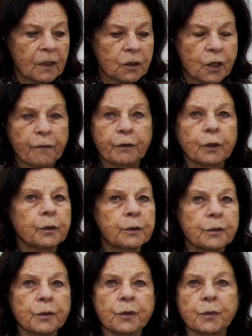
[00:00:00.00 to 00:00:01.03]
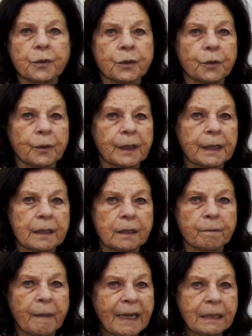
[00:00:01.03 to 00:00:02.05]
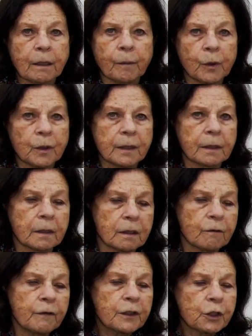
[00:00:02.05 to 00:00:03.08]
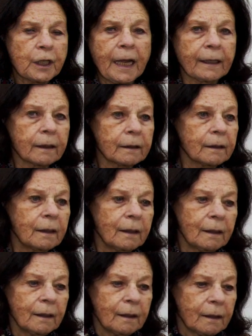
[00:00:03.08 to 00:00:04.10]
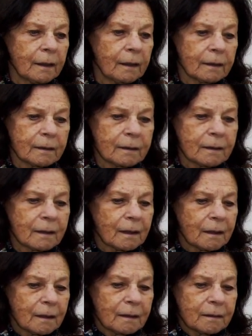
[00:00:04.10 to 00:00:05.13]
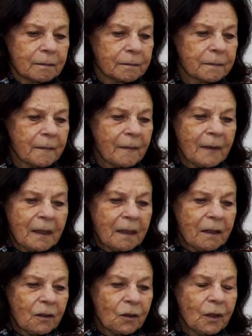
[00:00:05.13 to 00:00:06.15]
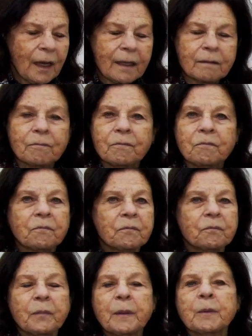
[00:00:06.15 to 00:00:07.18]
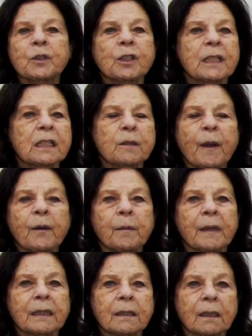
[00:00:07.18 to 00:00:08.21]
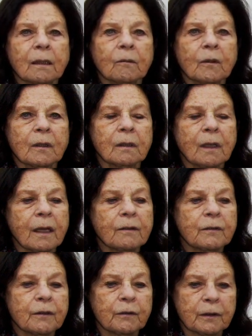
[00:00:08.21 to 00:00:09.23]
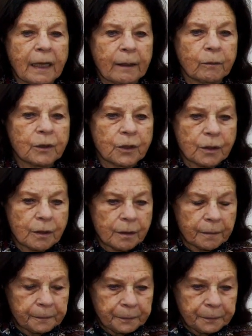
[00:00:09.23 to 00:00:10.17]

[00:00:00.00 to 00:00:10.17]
Jeff Koons was doing his basketballs in his fish tank, and you had people just experimenting with a lot of different languages.